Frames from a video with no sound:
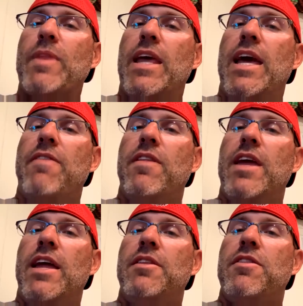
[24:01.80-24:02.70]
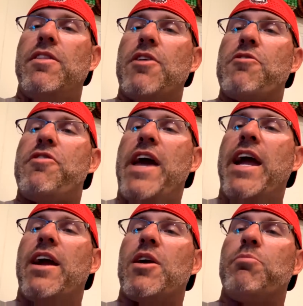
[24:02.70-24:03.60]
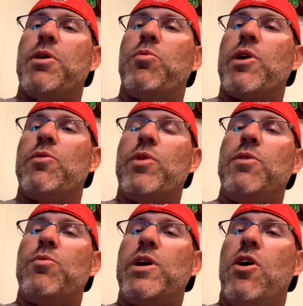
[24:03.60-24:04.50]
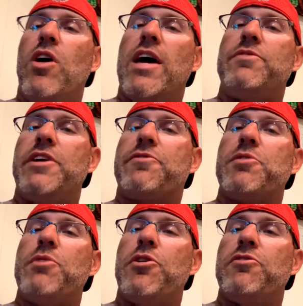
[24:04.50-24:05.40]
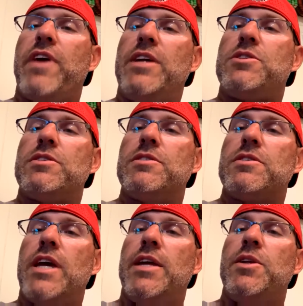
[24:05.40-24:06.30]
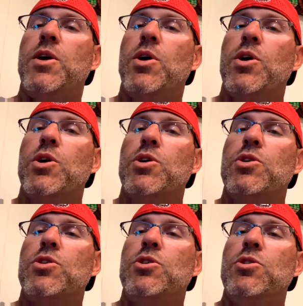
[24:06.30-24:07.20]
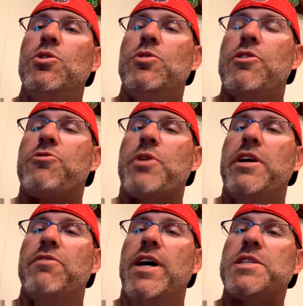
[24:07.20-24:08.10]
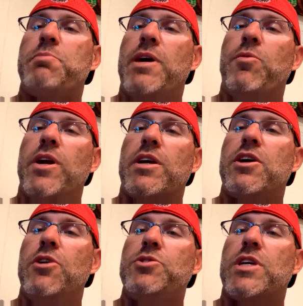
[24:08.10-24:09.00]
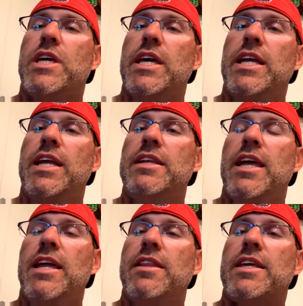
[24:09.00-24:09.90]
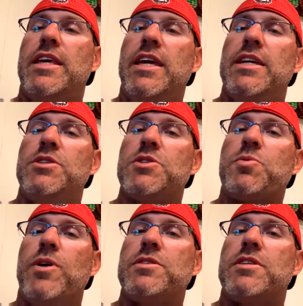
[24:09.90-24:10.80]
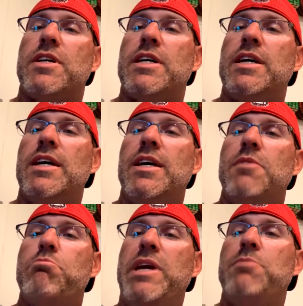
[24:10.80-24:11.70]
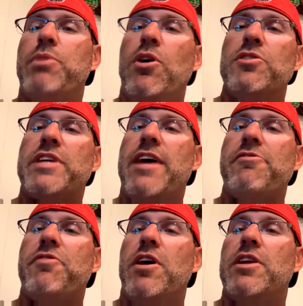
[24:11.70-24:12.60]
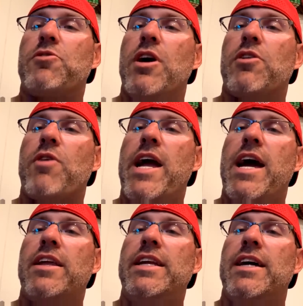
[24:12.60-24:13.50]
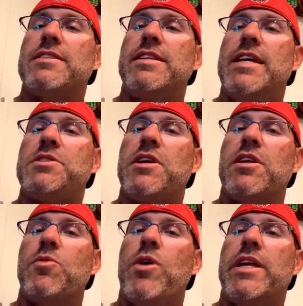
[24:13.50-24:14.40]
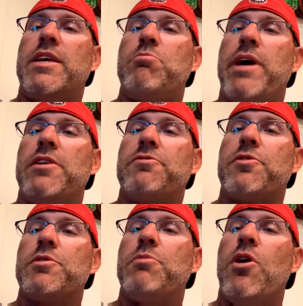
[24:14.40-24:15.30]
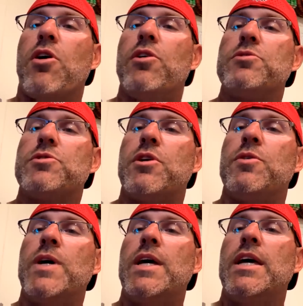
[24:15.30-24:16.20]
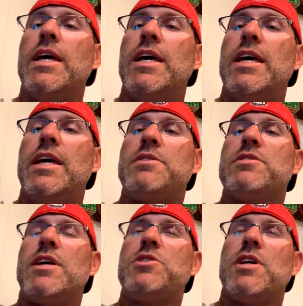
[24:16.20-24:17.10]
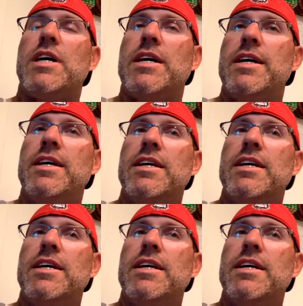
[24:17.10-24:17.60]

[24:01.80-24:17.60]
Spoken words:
and they're there, but we all have different motivations. And the 3 of us might want to coach a kid, and the kid just wants to beat balls, have fun, and run around. He doesn't necessarily want to get better for tomorrow. So it's such a